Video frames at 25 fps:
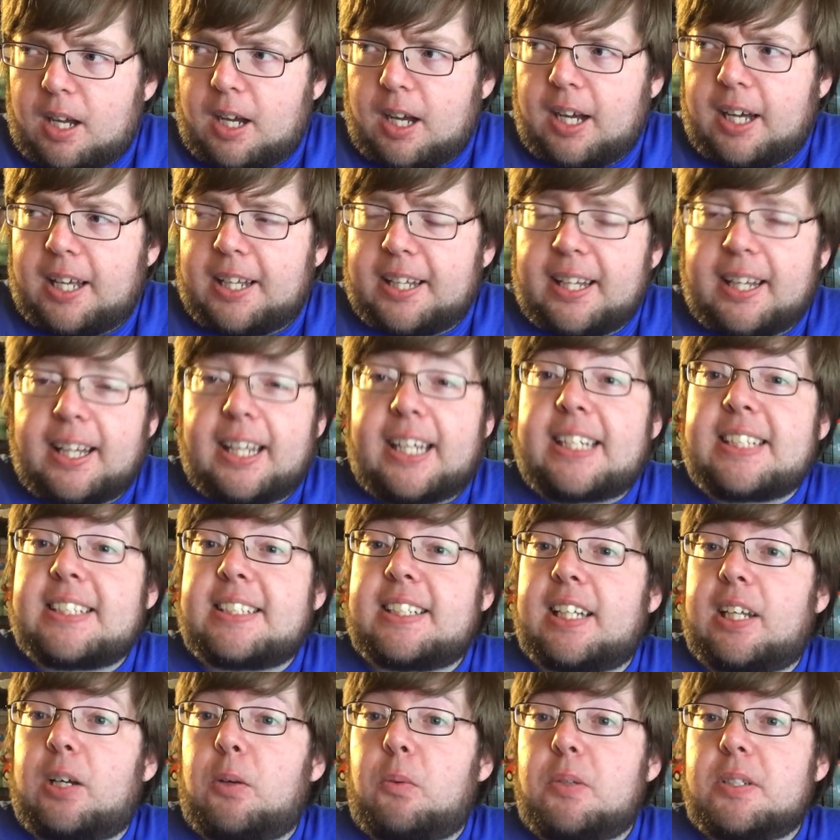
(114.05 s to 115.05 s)
Like I
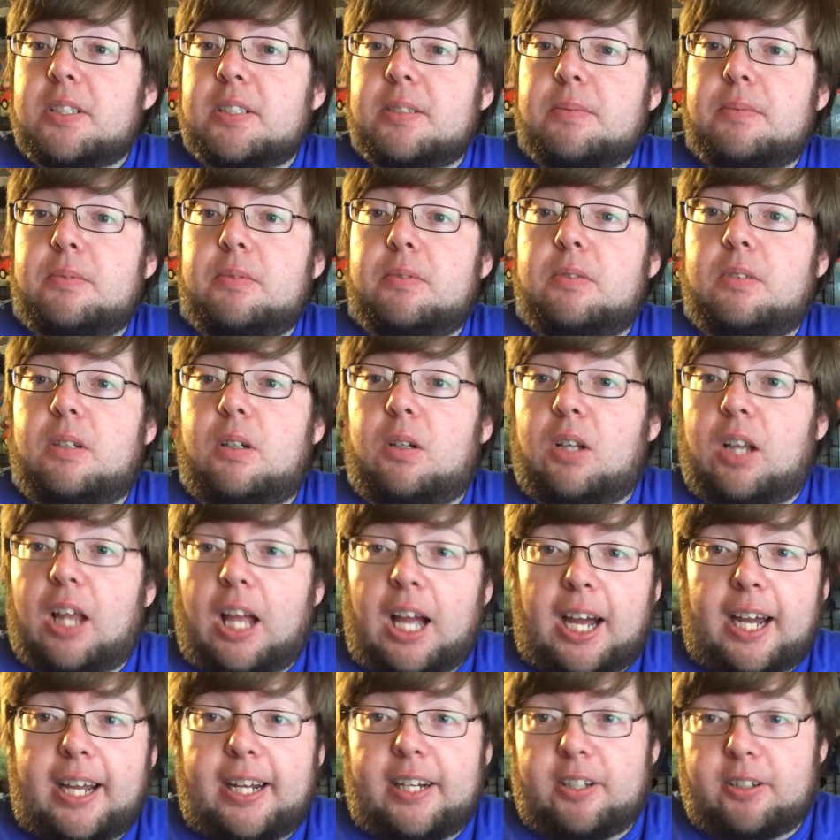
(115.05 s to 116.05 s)
said, that wasn't a
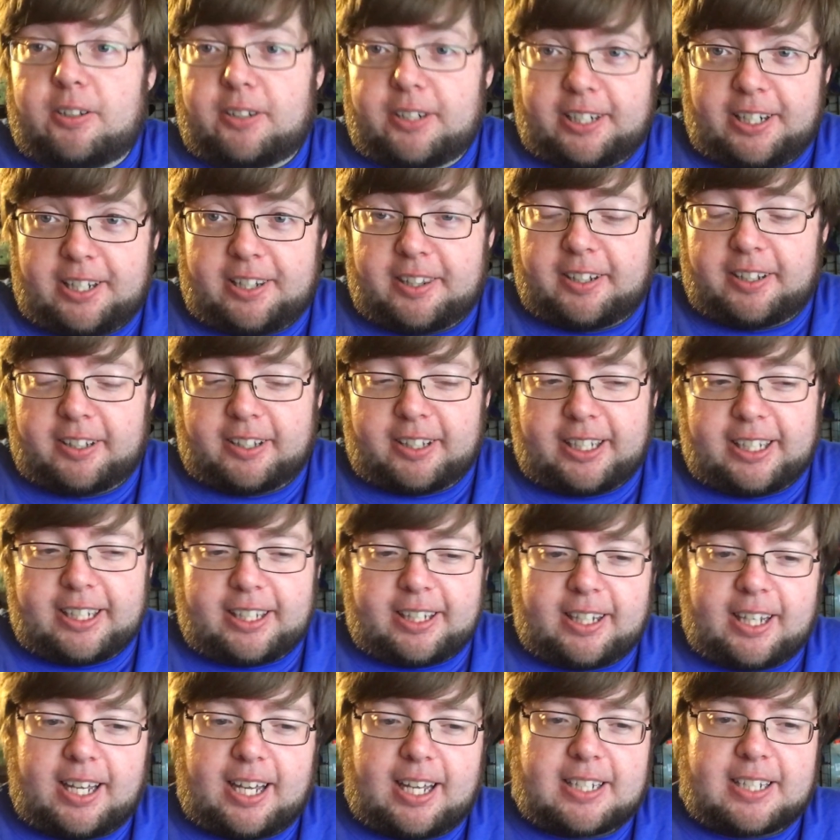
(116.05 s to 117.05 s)
lie or anything
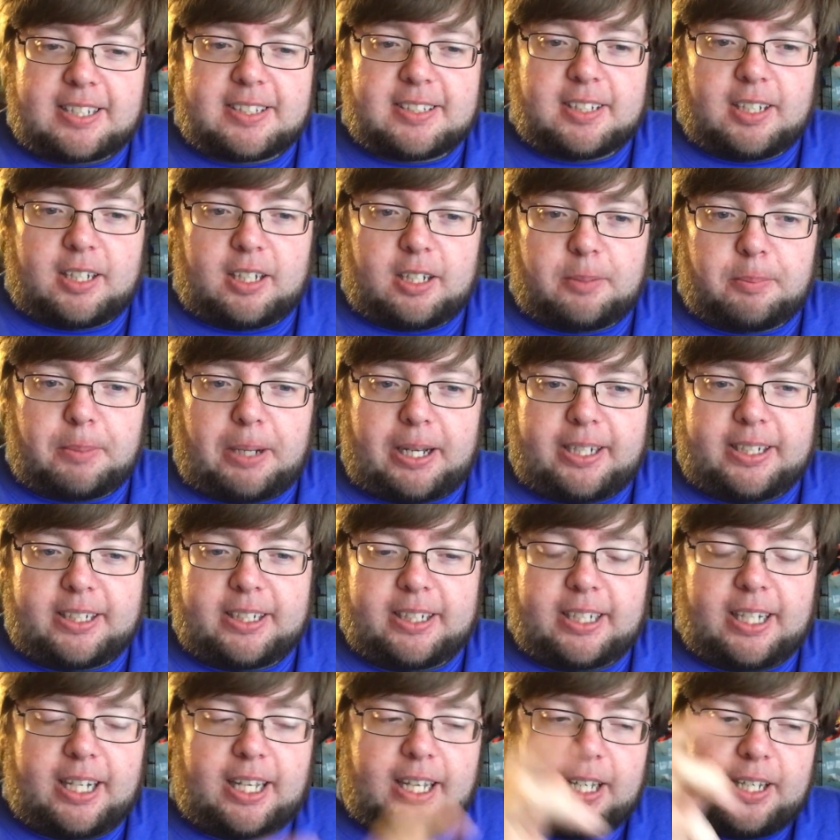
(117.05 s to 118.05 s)
like that. I
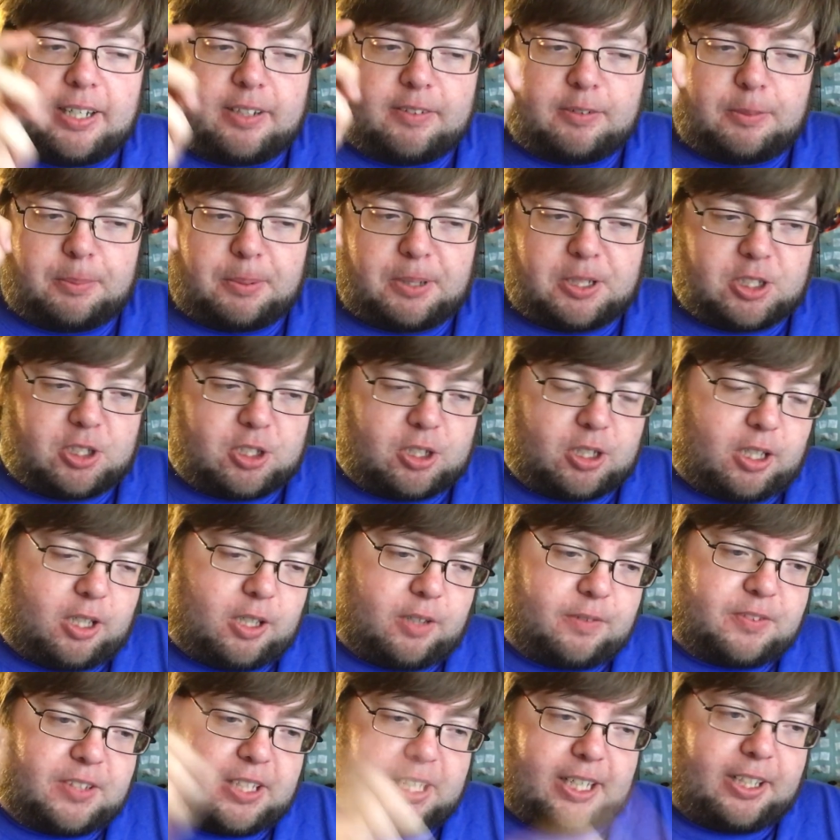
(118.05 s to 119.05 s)
did have a bunch
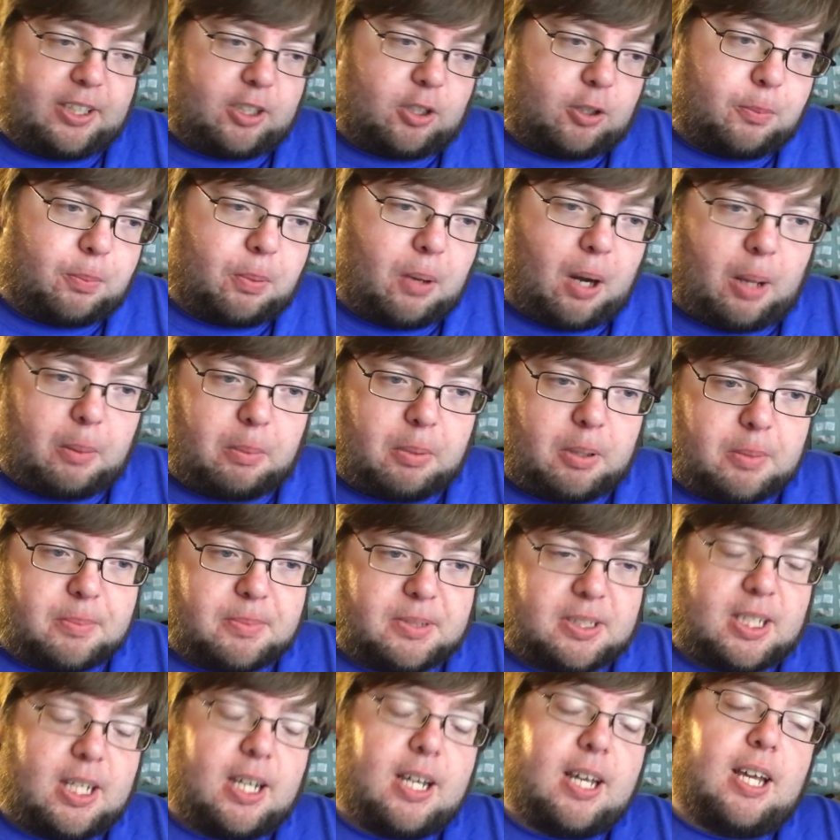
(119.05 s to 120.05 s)
of technical
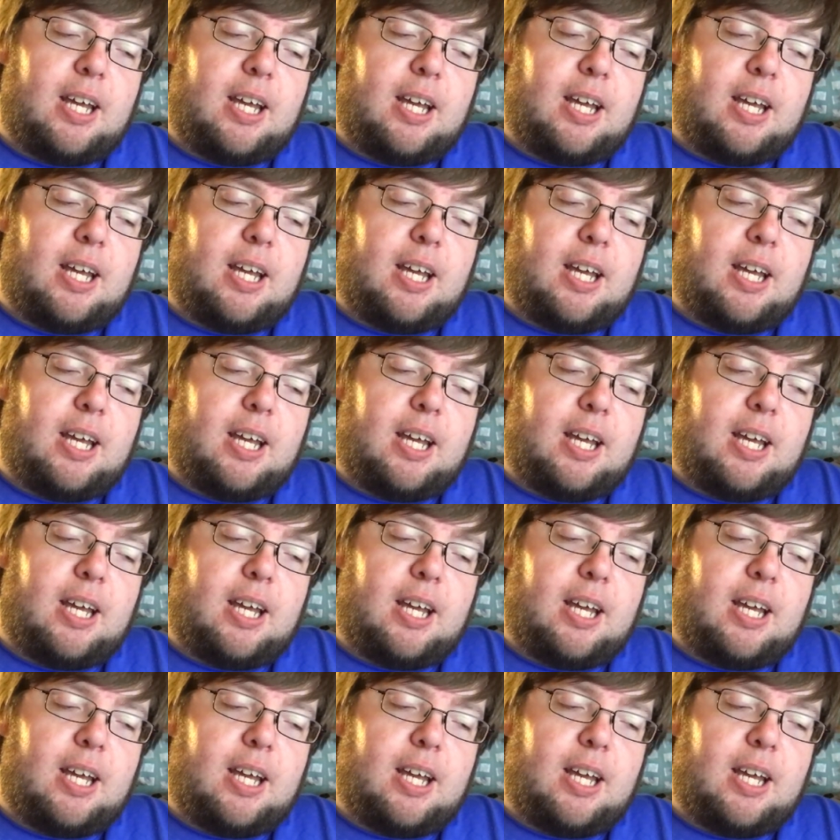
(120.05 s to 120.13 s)
problems.